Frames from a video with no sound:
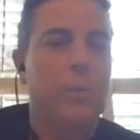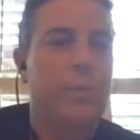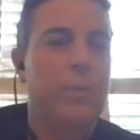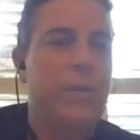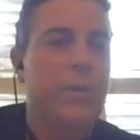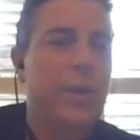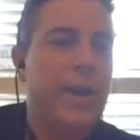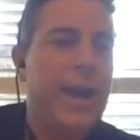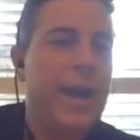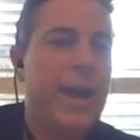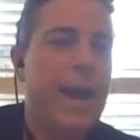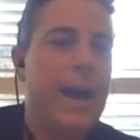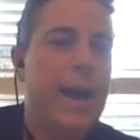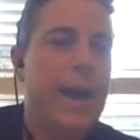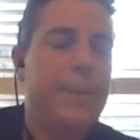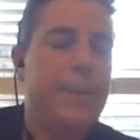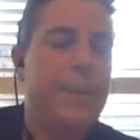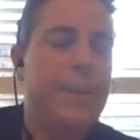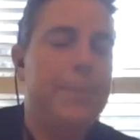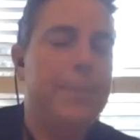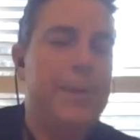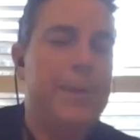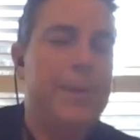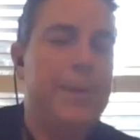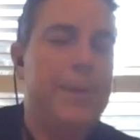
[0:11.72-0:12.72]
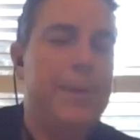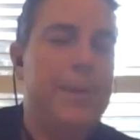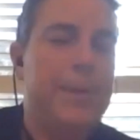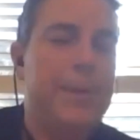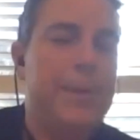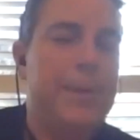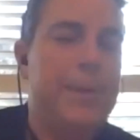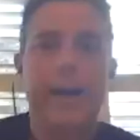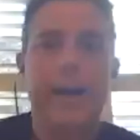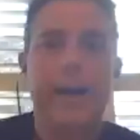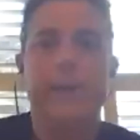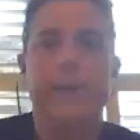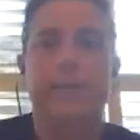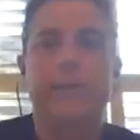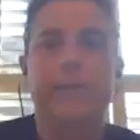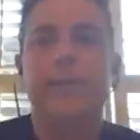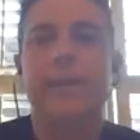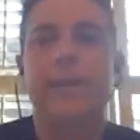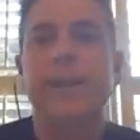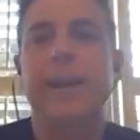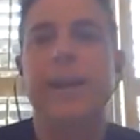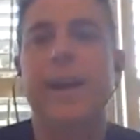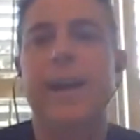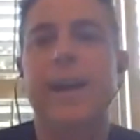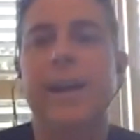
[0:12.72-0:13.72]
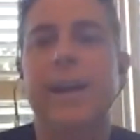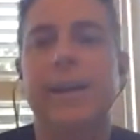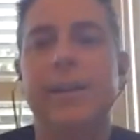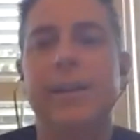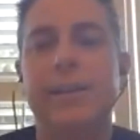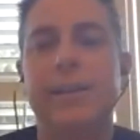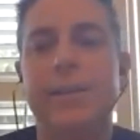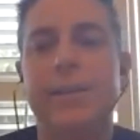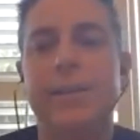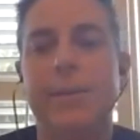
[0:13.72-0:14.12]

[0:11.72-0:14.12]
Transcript: very happy to have uh,